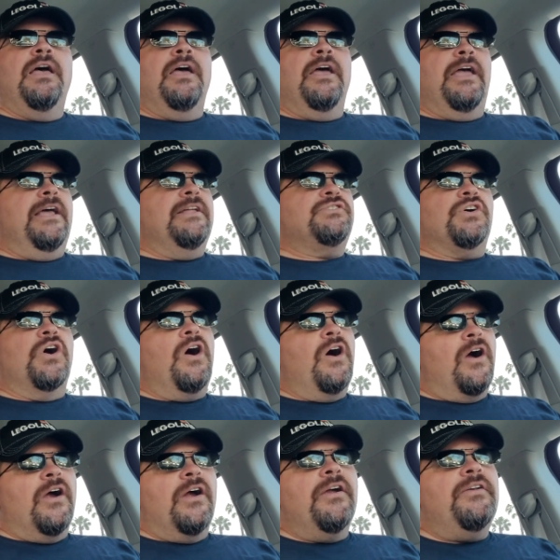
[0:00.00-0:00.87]
it's
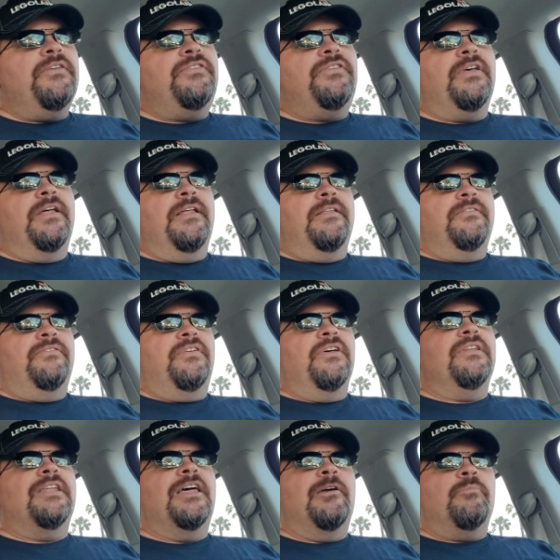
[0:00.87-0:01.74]
hard to,
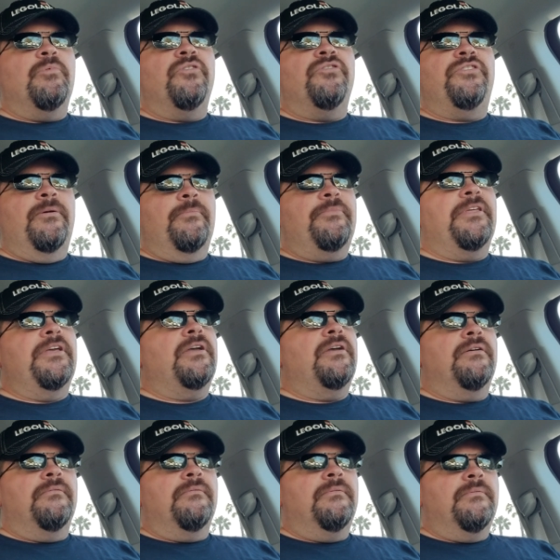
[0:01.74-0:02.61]
to label
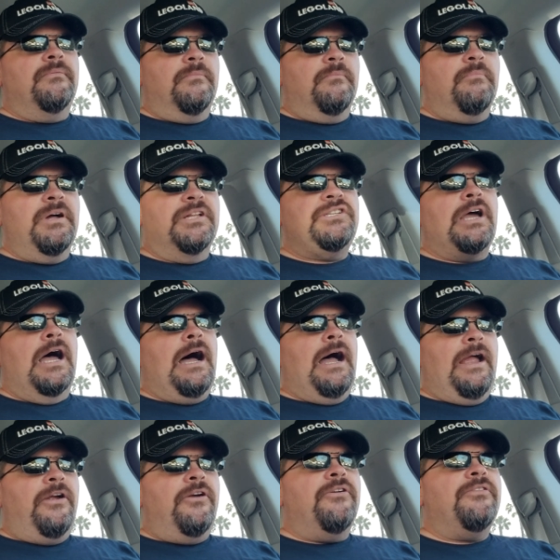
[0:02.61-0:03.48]
something much
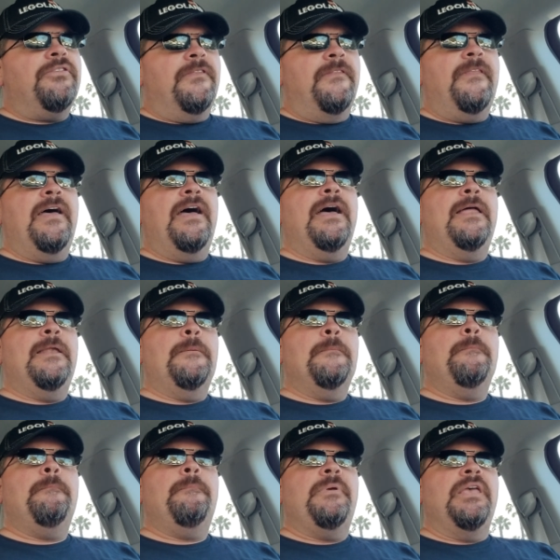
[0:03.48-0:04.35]
higher than that,
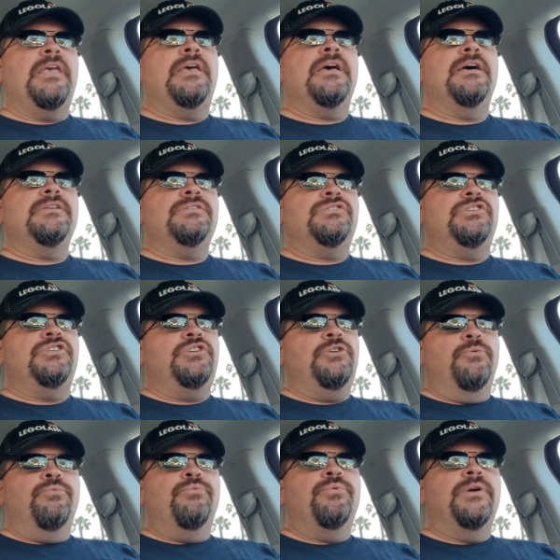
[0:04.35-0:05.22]
because
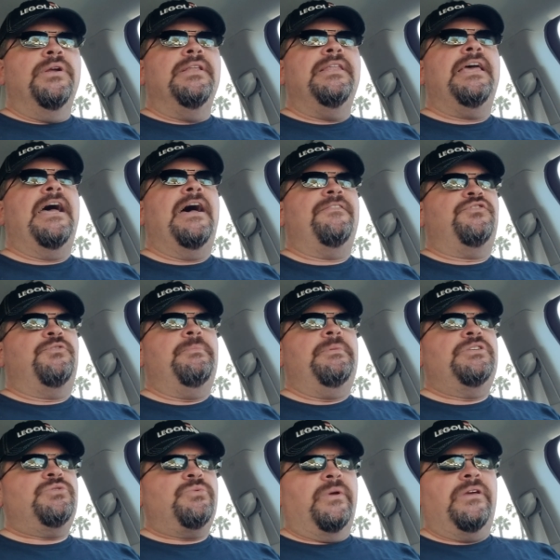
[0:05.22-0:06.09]
you really have to
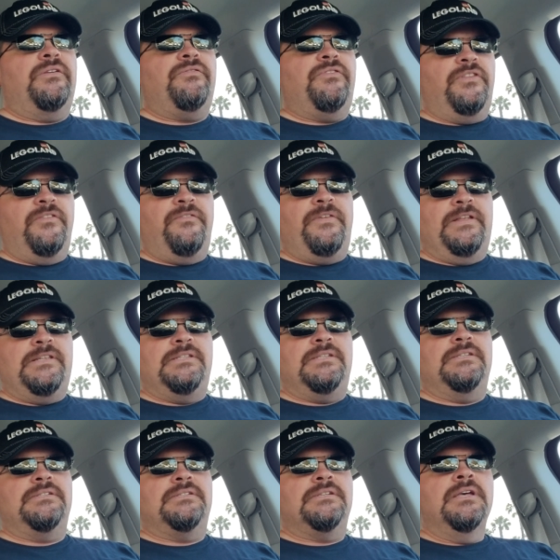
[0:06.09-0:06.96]
be swinging for the
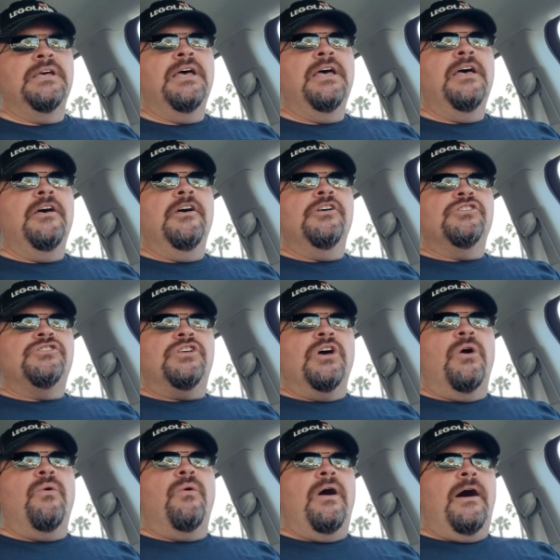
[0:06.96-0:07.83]
fences.
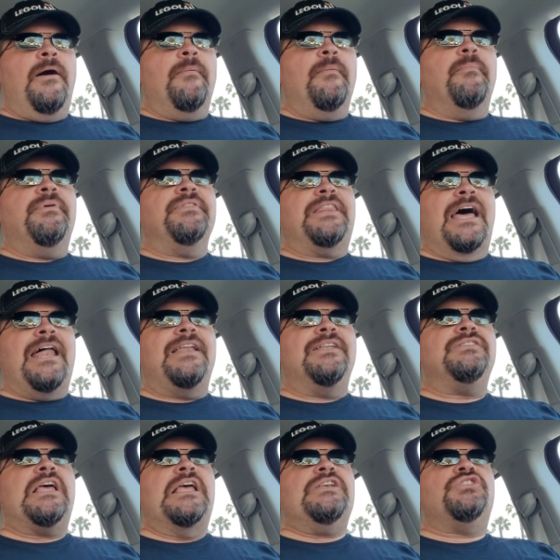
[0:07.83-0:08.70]
So, uh, but that
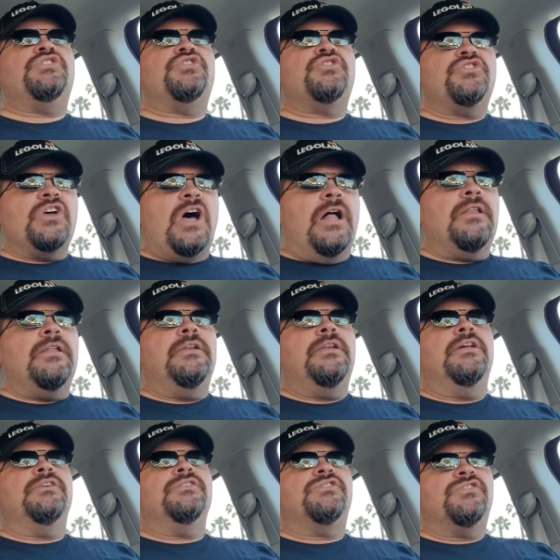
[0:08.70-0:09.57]
is a
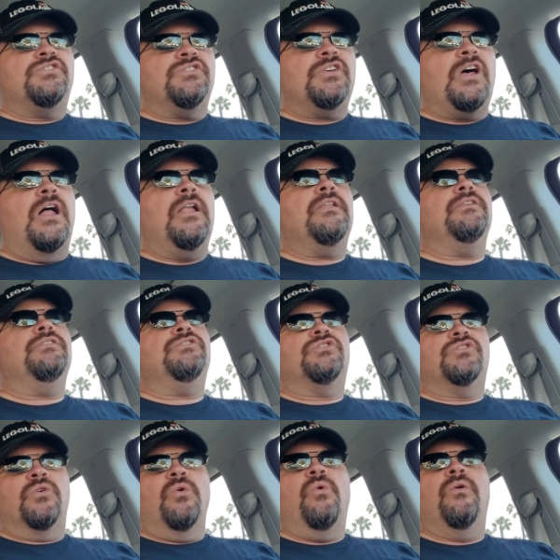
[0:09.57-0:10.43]
solid, solid
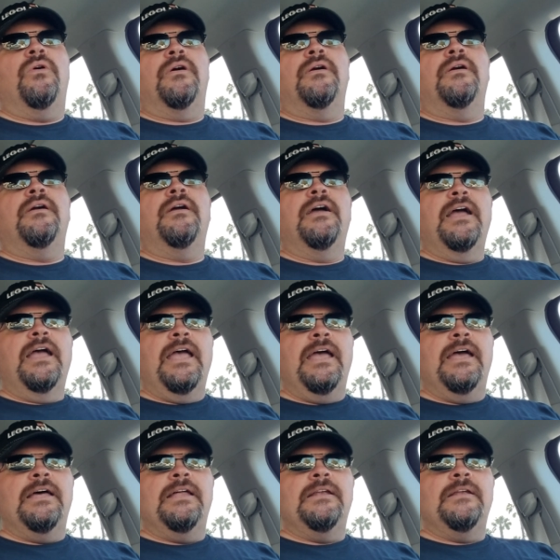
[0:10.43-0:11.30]
score,
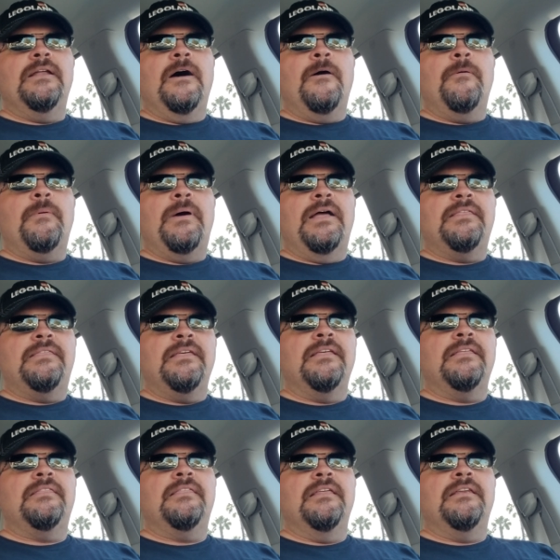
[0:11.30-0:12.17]
and um, I
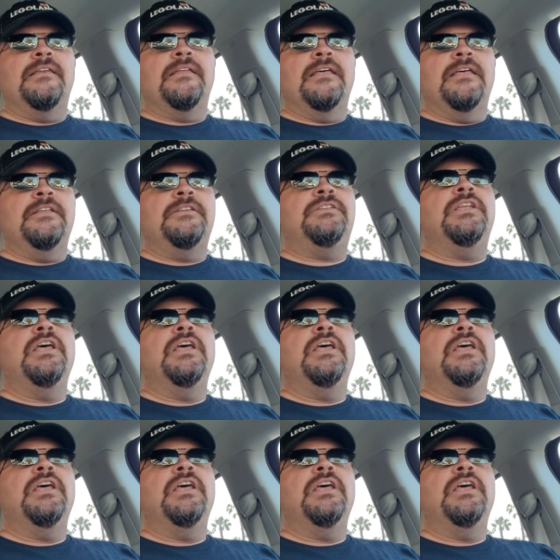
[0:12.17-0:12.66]
think that it